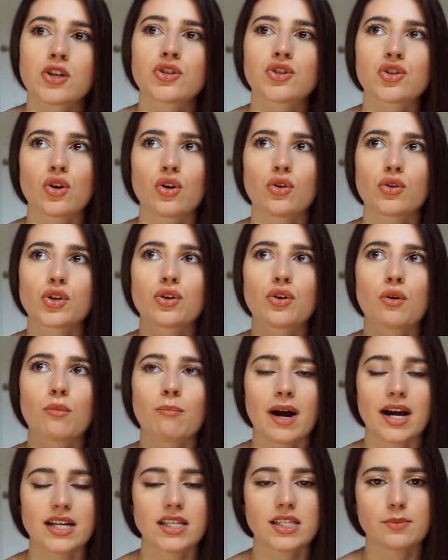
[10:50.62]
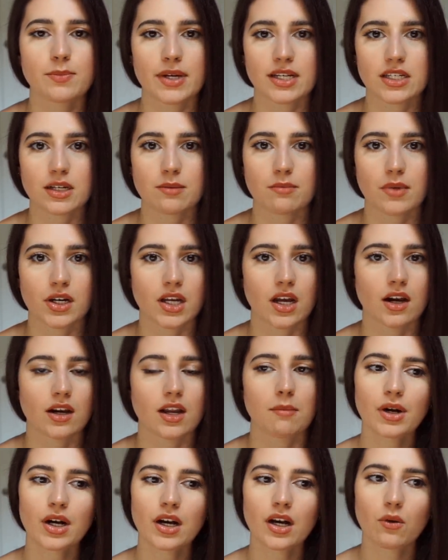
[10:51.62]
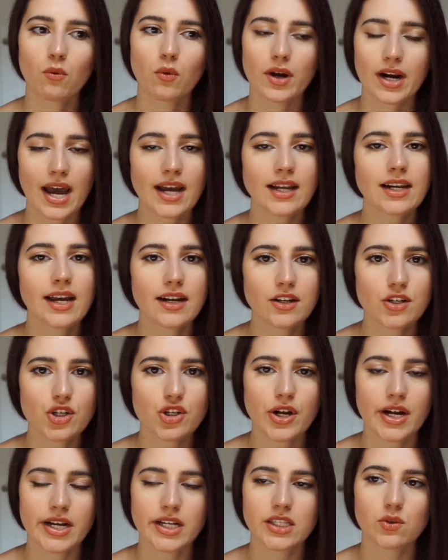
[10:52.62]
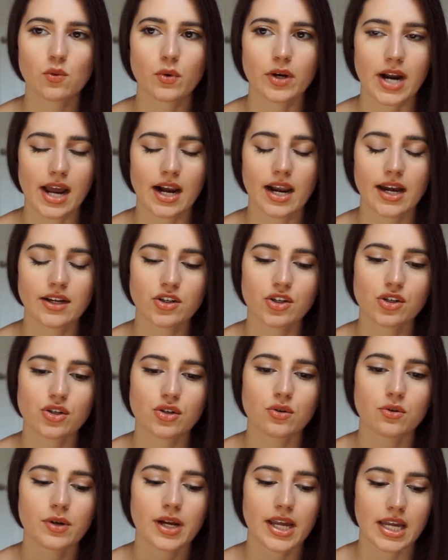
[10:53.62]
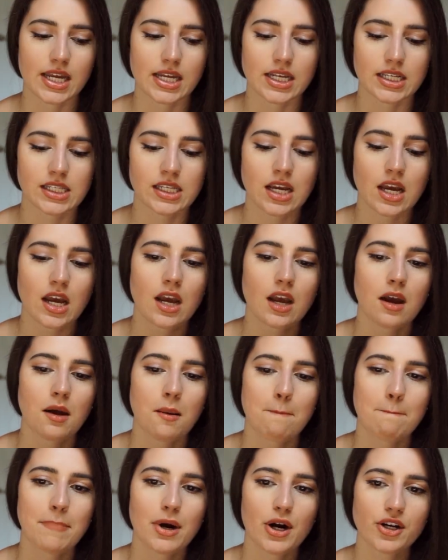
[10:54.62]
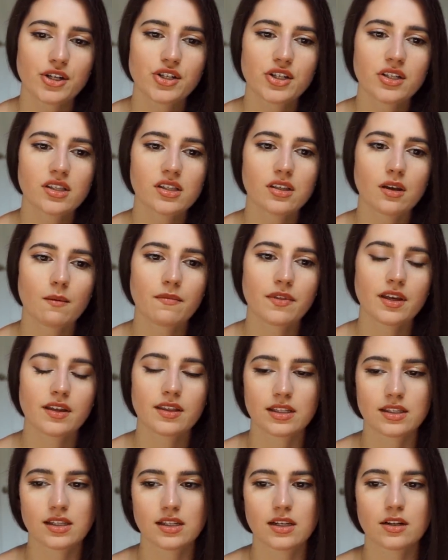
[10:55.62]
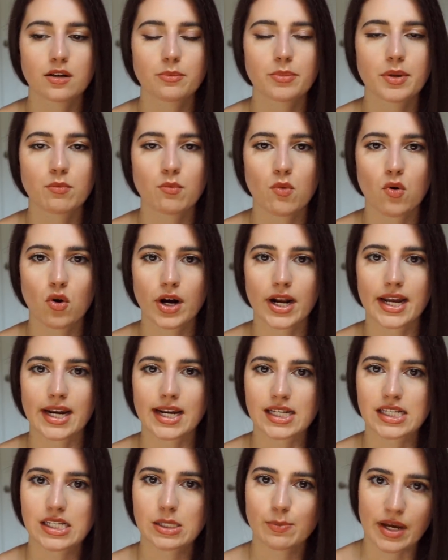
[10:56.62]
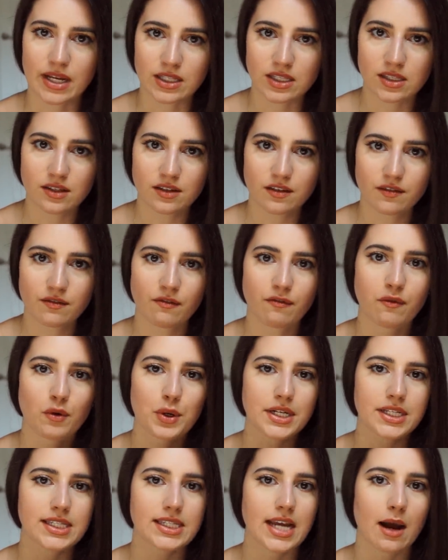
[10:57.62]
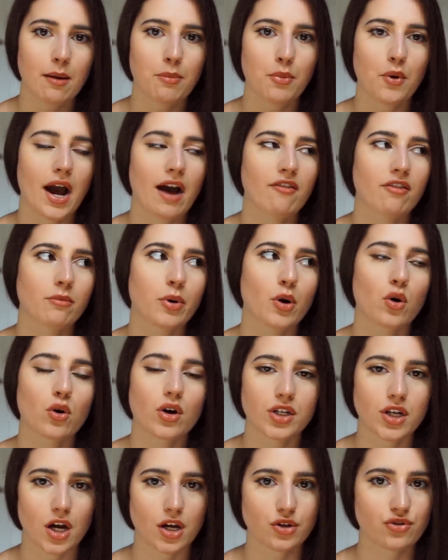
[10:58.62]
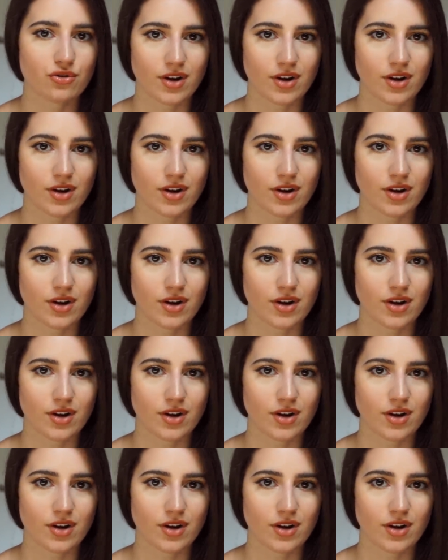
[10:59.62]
so you don't mind spending money on it. But when I like a trend, what I like to do is purchase something that's a little bit more inexpensive. For example, I have a polka dot